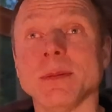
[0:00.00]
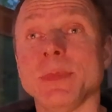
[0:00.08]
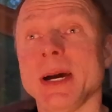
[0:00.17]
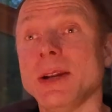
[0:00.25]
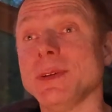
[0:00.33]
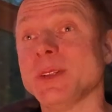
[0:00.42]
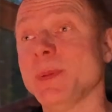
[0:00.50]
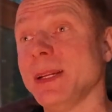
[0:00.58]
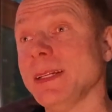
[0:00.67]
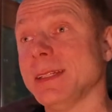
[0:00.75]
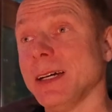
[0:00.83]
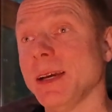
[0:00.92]
Combine it with
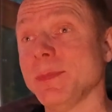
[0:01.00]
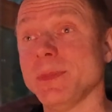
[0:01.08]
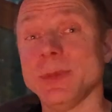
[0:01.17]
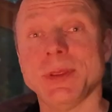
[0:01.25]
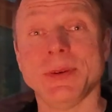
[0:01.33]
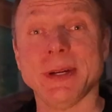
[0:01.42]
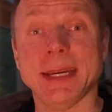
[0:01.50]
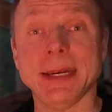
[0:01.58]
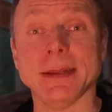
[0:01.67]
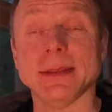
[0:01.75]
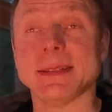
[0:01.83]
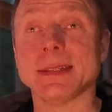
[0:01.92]
spending time with your
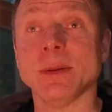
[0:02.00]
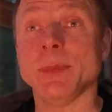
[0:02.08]
kids.